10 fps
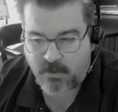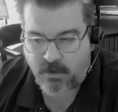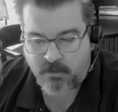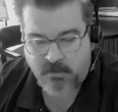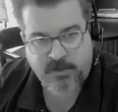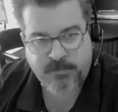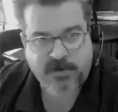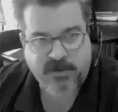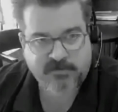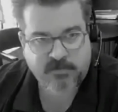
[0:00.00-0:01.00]
our admin
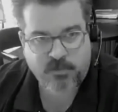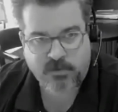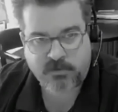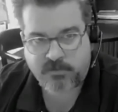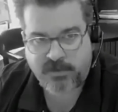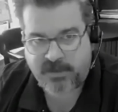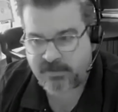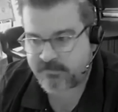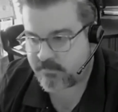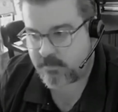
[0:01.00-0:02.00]
has a boilerplate
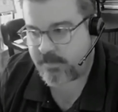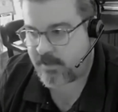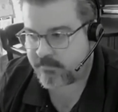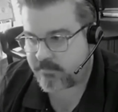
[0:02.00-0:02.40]
answer about